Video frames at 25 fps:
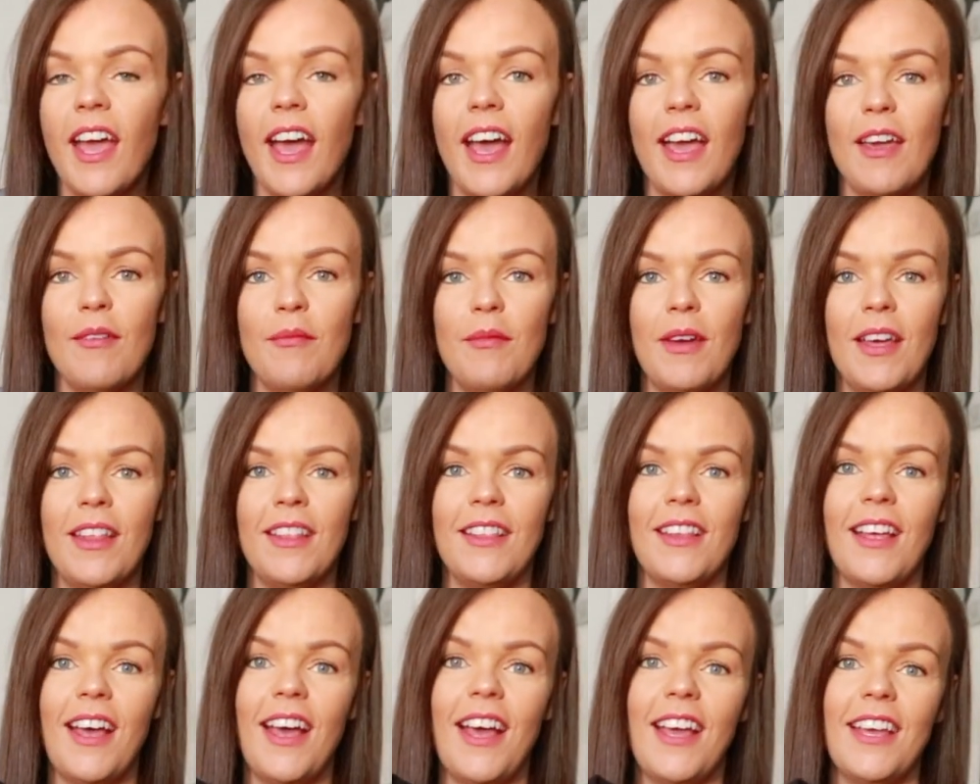
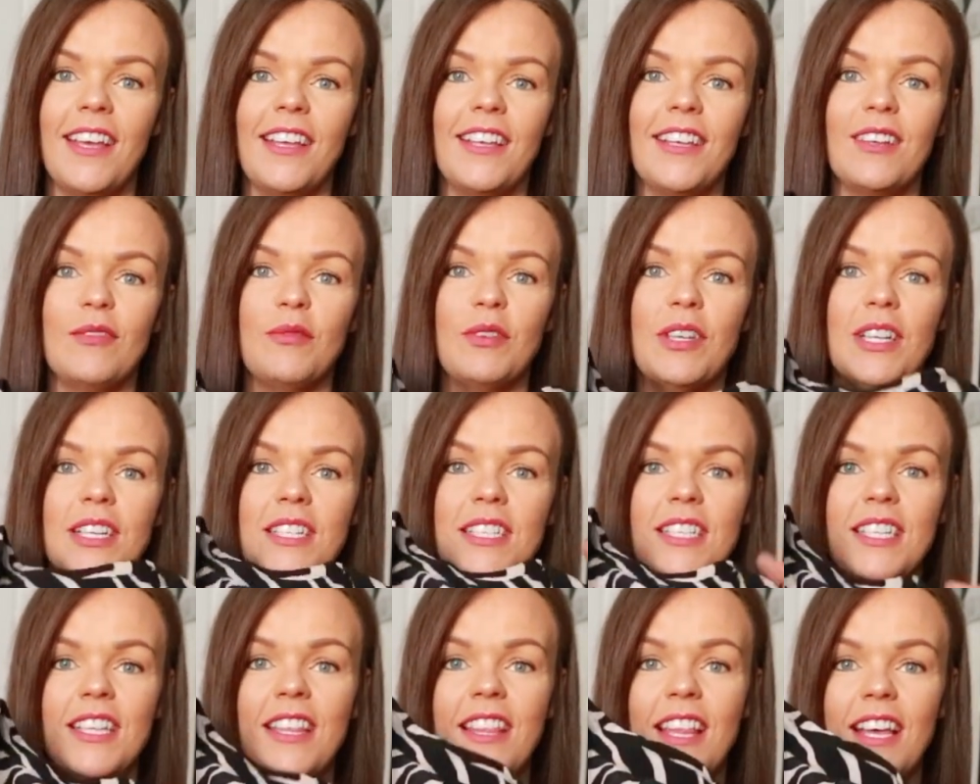And when I
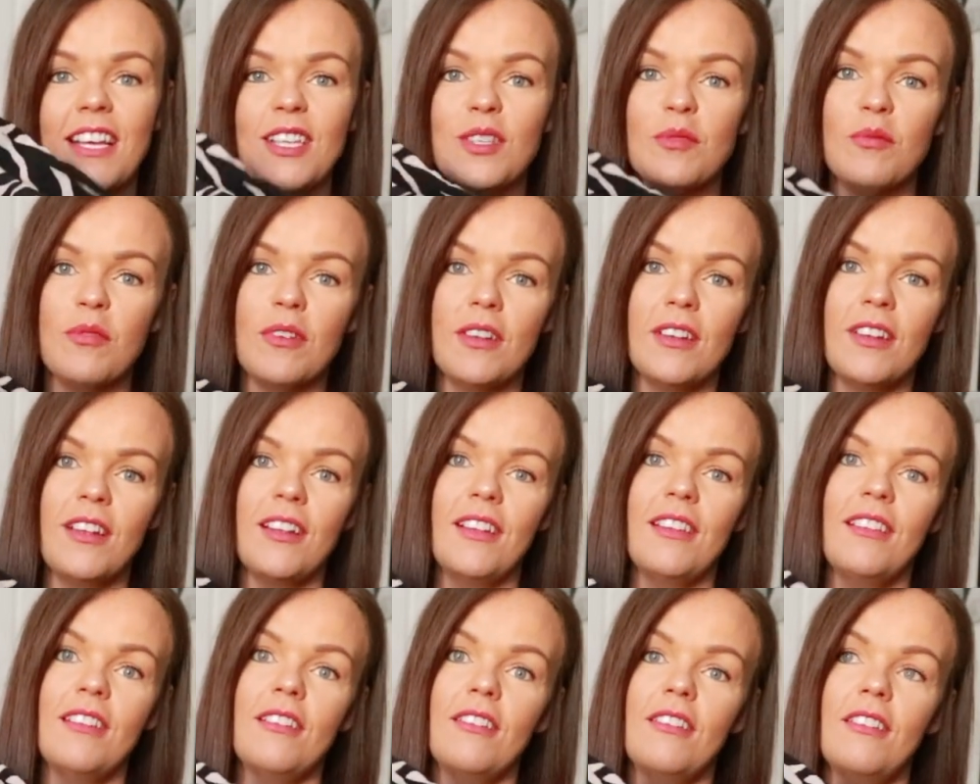seen this one,
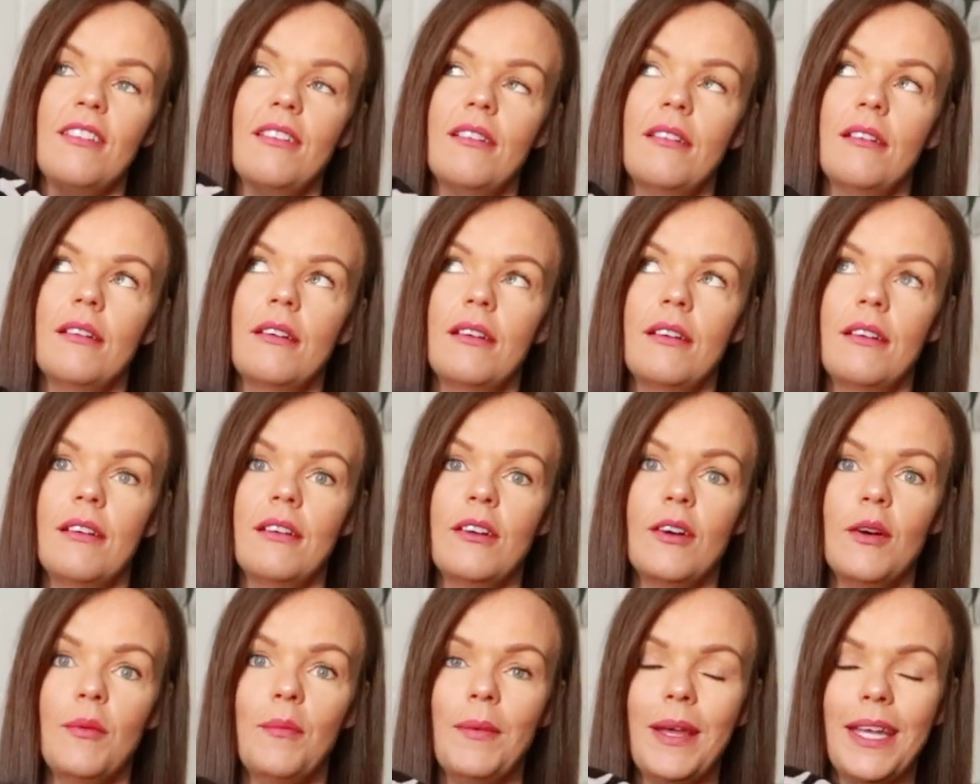I thought,
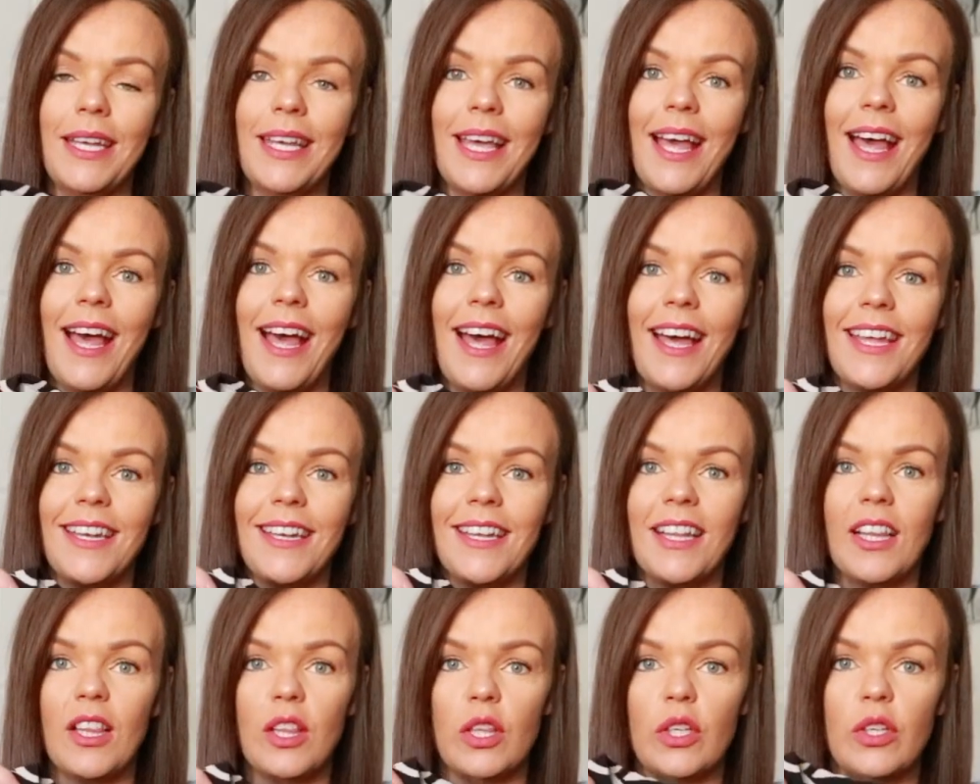oh my
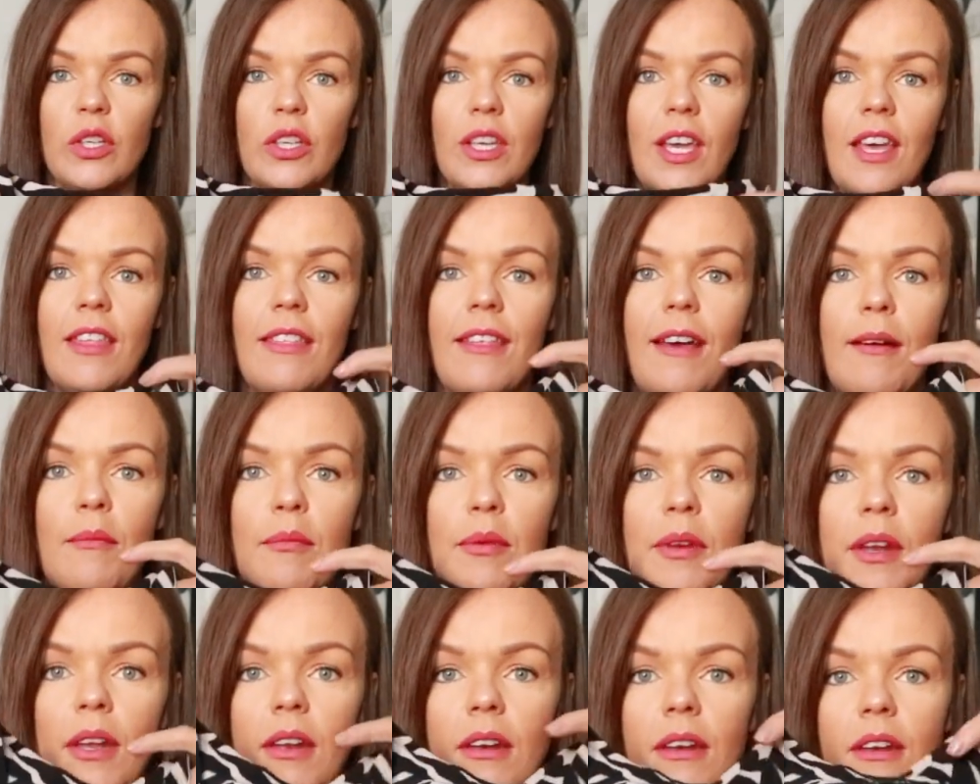god, look at that
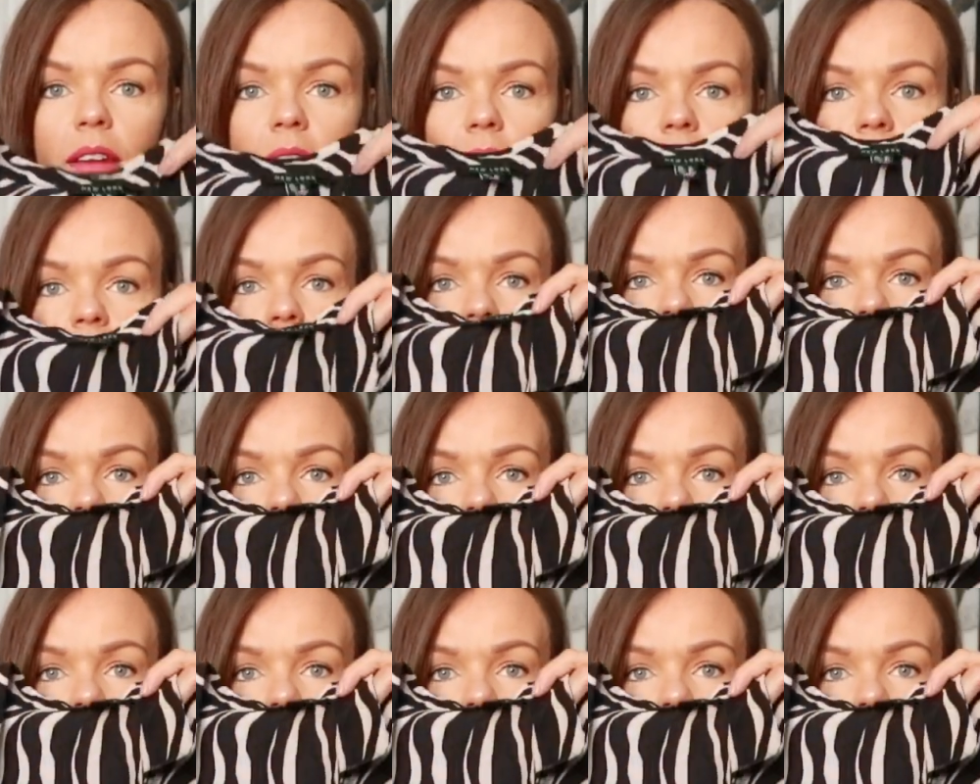print.